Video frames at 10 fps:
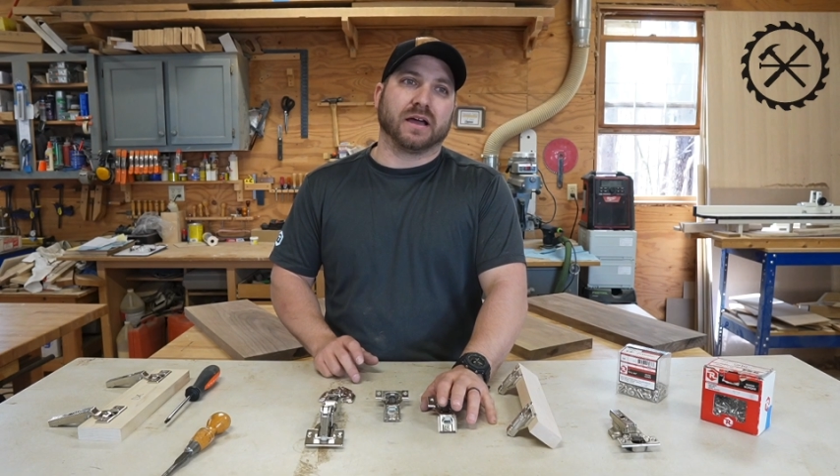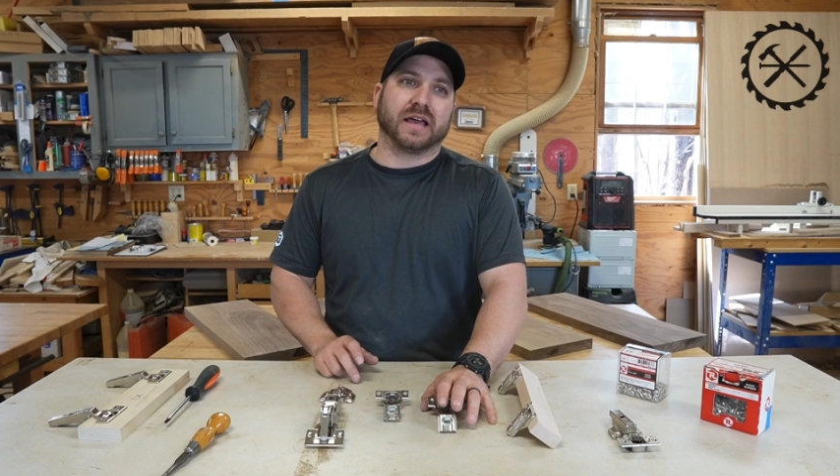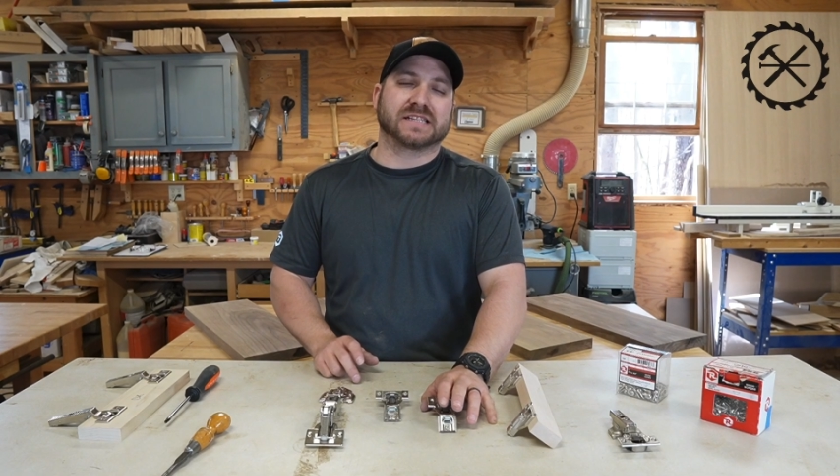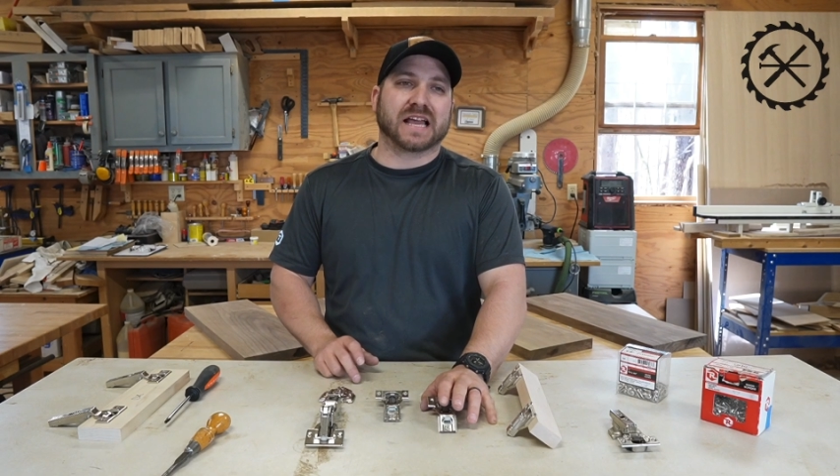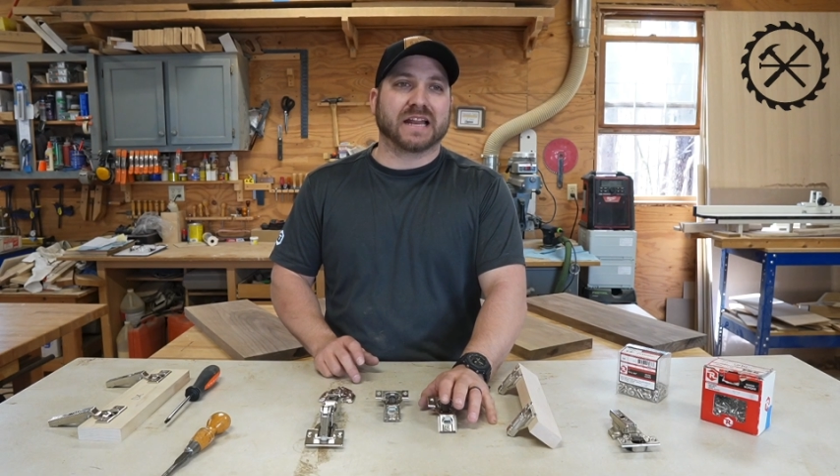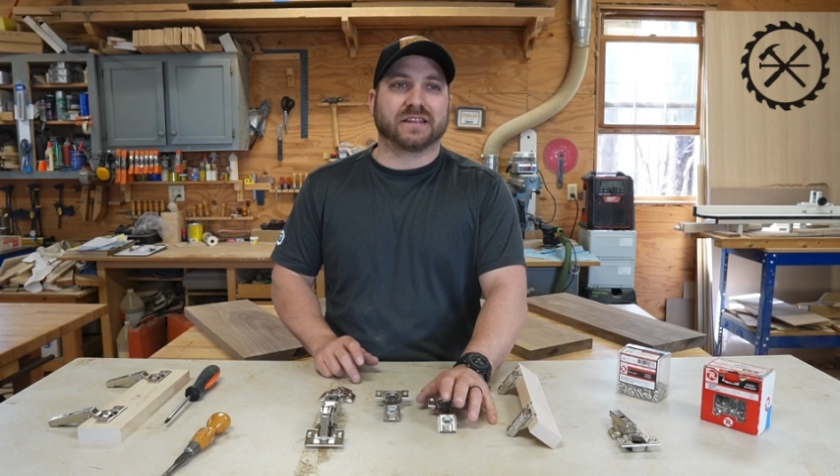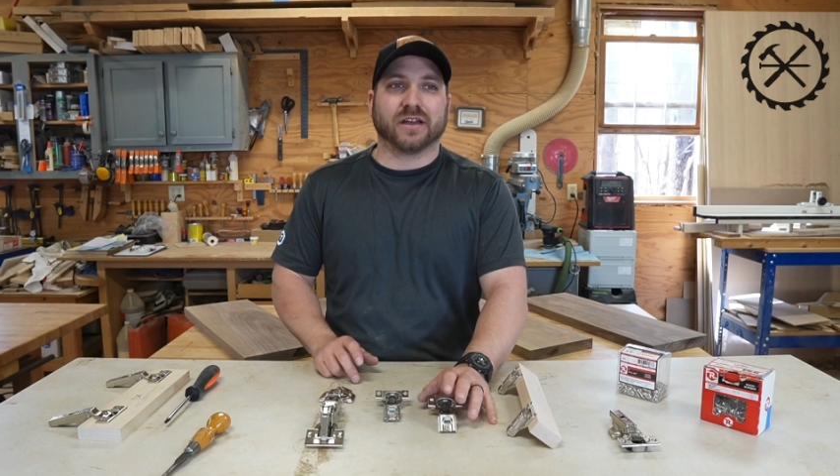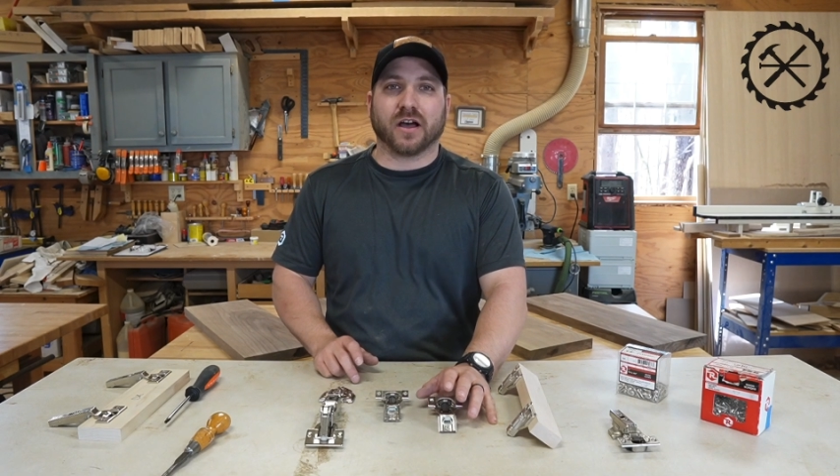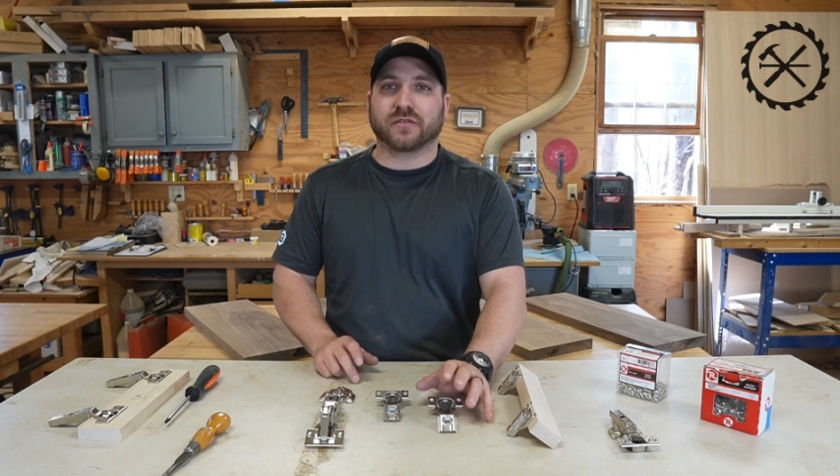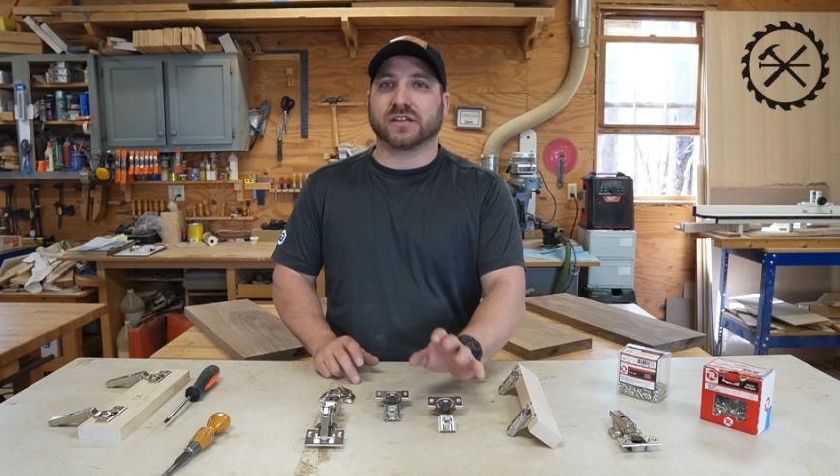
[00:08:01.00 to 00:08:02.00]
It's kind of
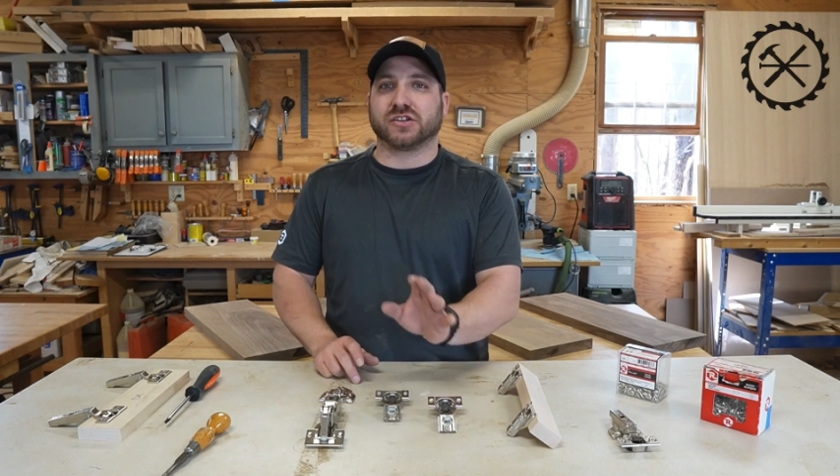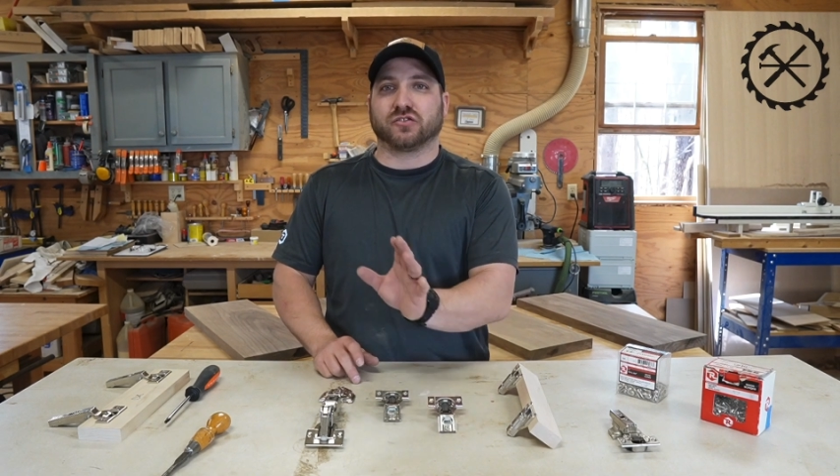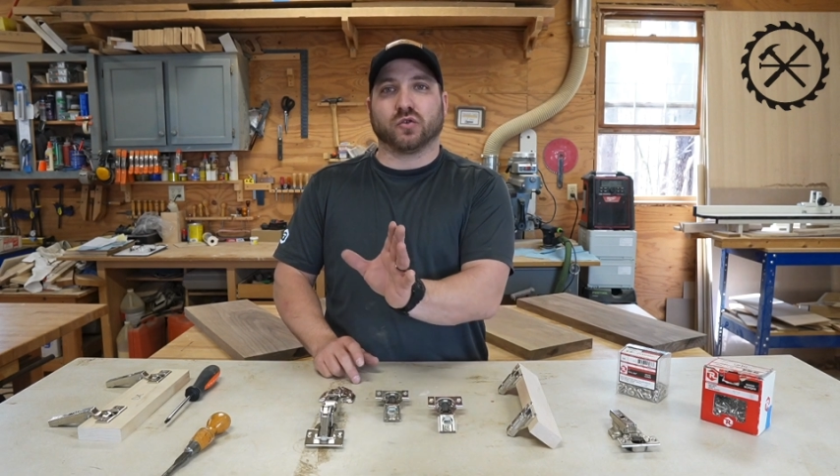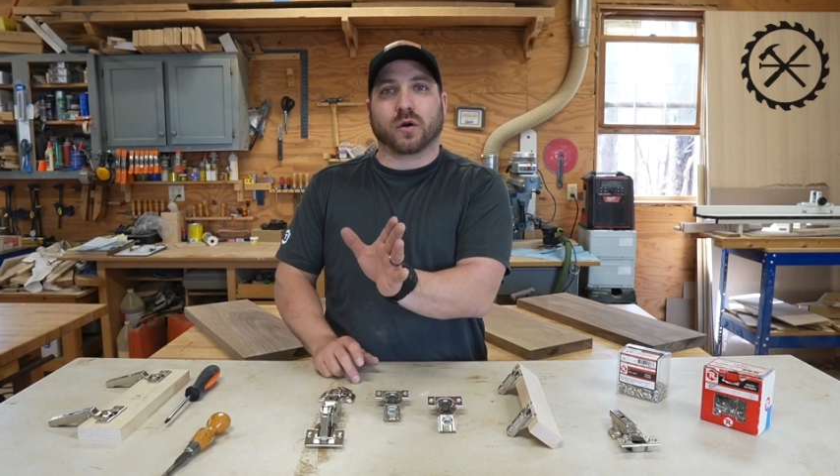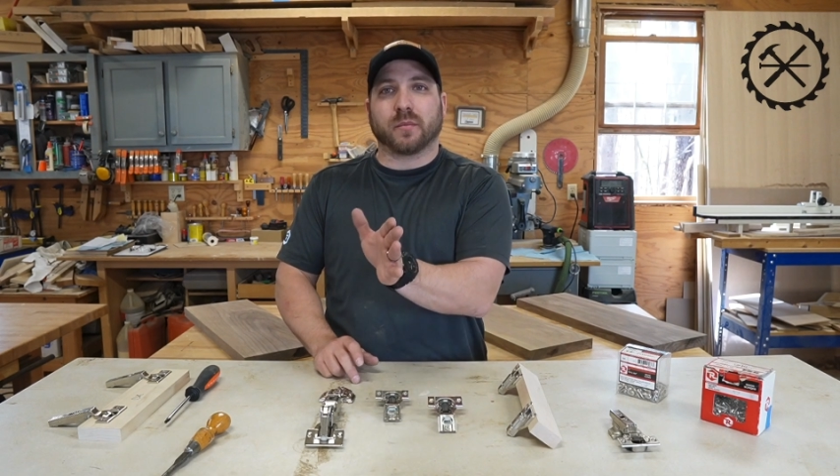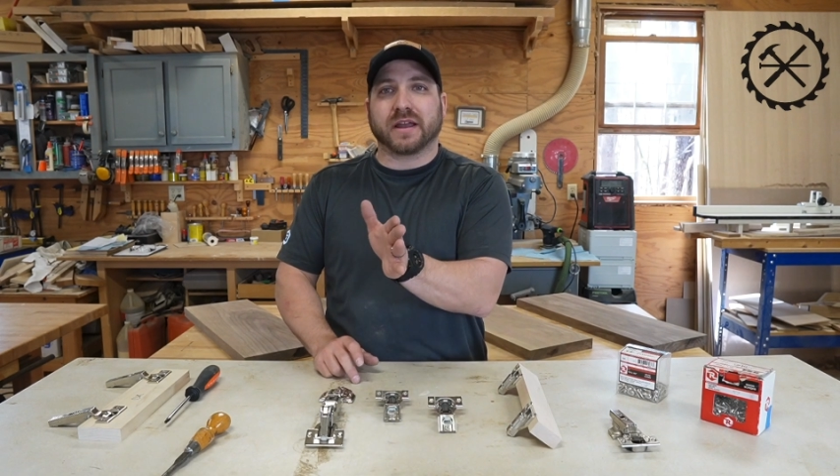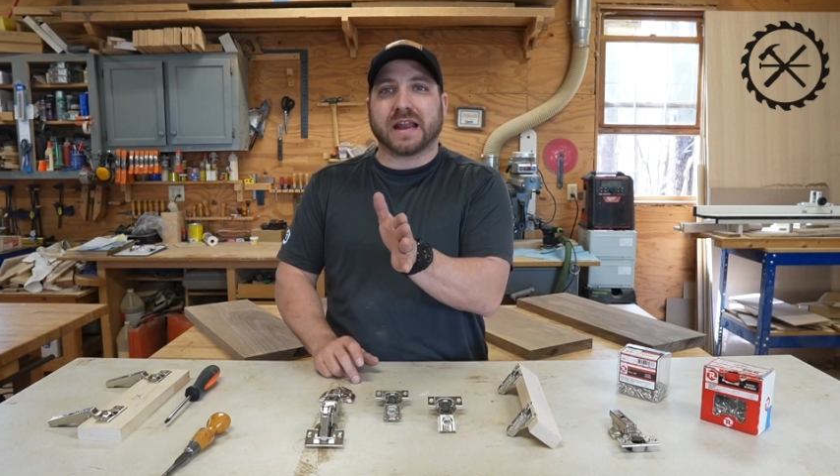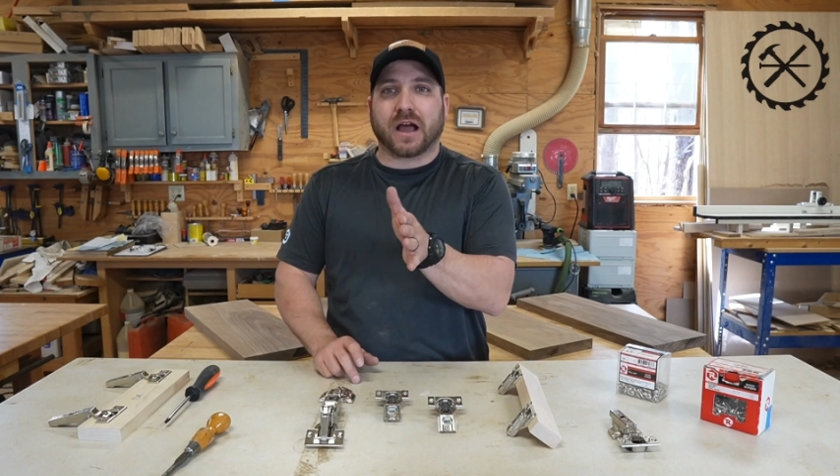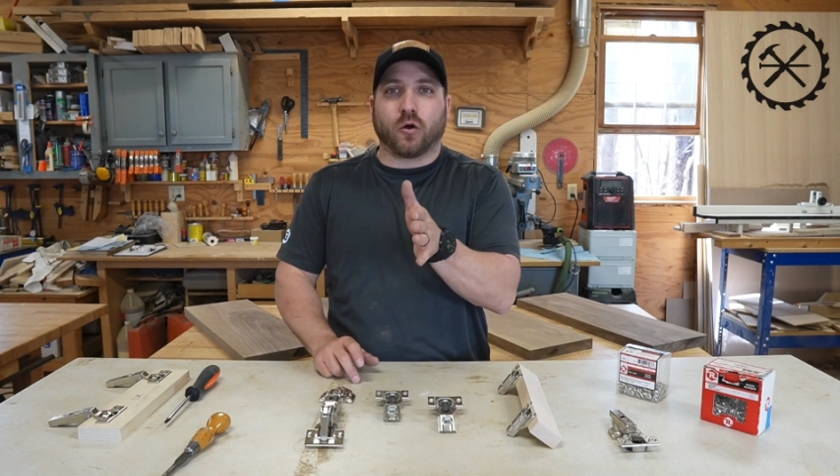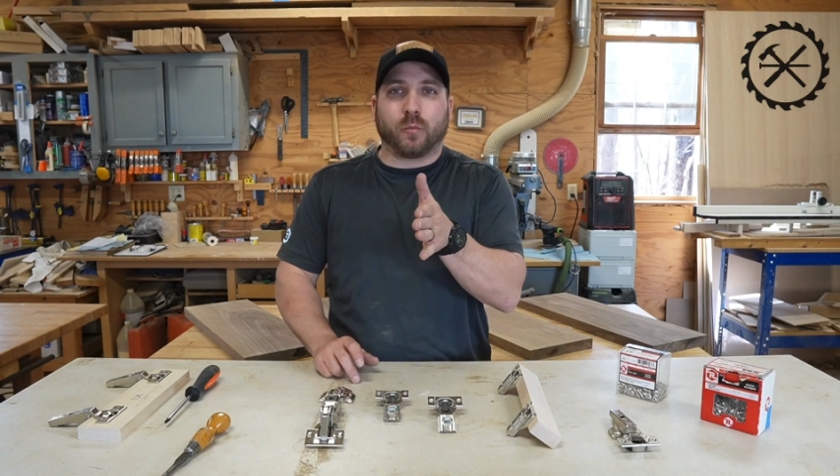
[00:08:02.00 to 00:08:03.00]
tough because your door might
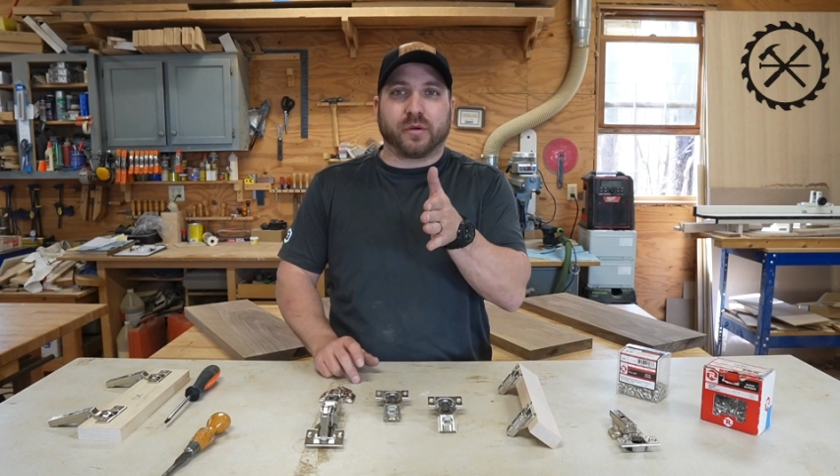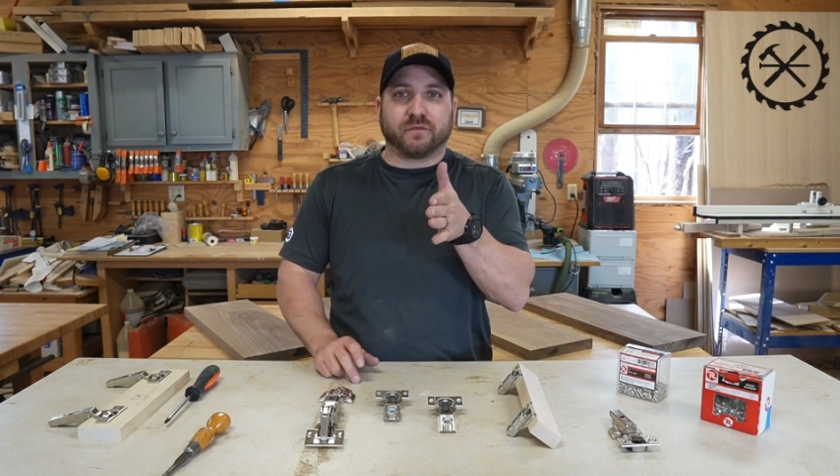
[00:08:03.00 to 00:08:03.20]
not open